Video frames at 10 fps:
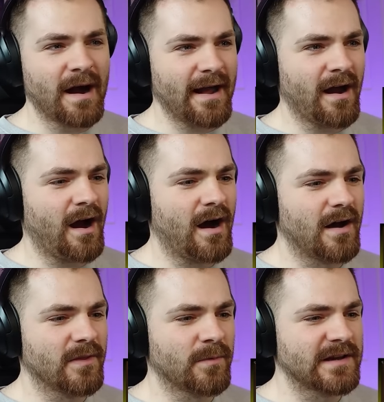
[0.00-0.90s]
my
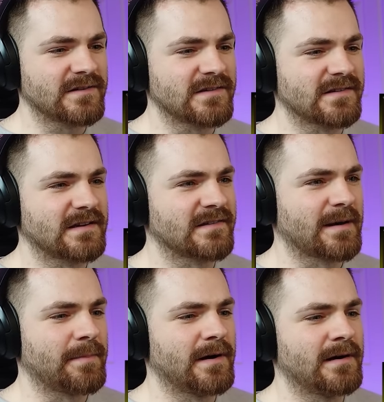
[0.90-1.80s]
heart the way she sings
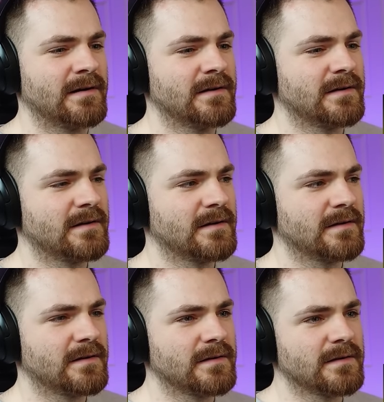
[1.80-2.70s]
that part. I
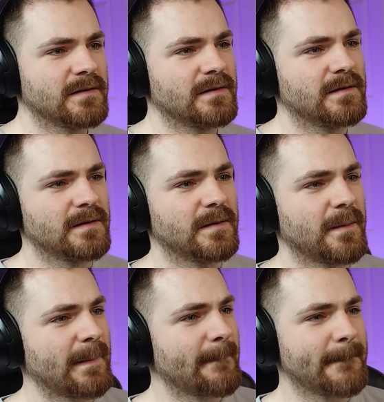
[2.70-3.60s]
felt like I
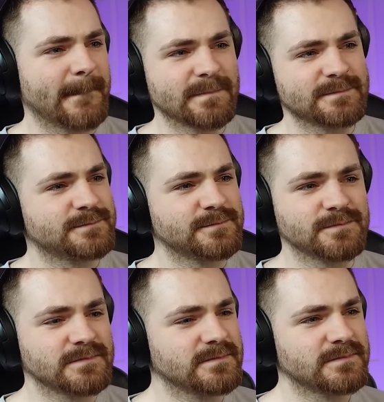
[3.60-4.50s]
was an old
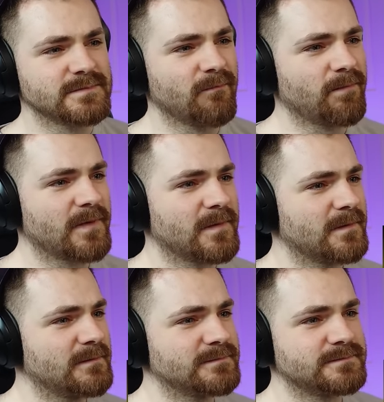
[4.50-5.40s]

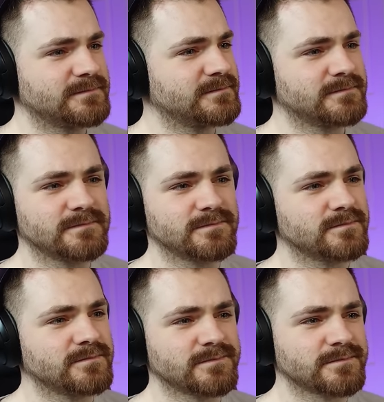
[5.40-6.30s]
cardigan under
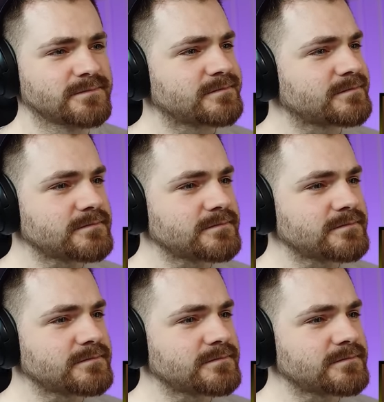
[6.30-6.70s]
someone's